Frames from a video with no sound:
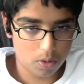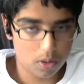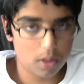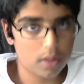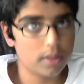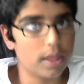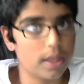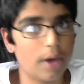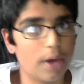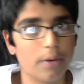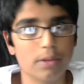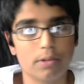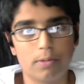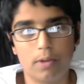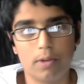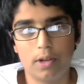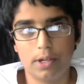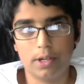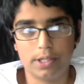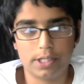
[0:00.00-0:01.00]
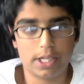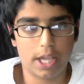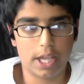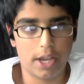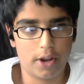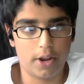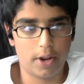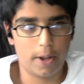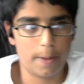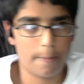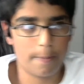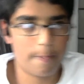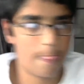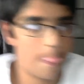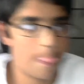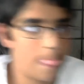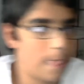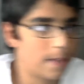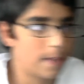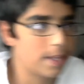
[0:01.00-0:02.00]
That was really scary.
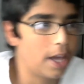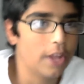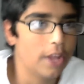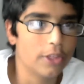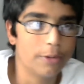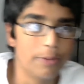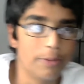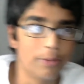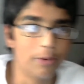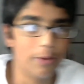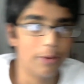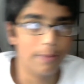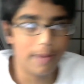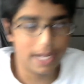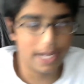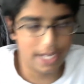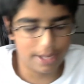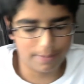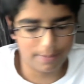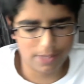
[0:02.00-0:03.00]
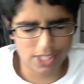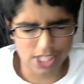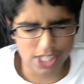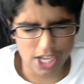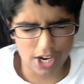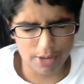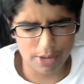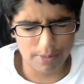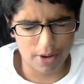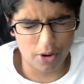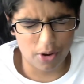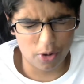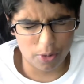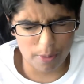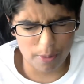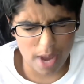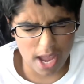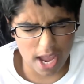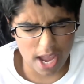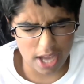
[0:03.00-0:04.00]
To other people, it might not be scary, but oh
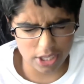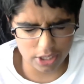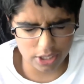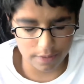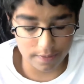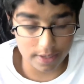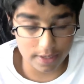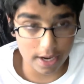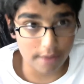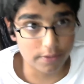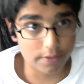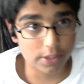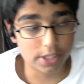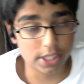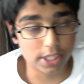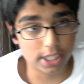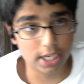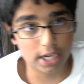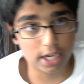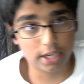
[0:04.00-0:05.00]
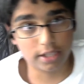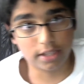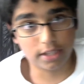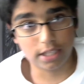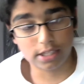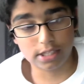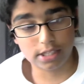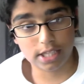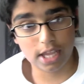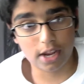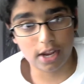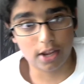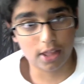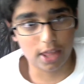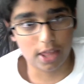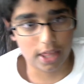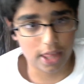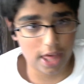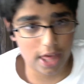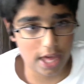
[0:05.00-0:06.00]
my gosh, I've never seen anything scary
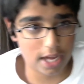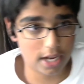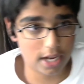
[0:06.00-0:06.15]
like that.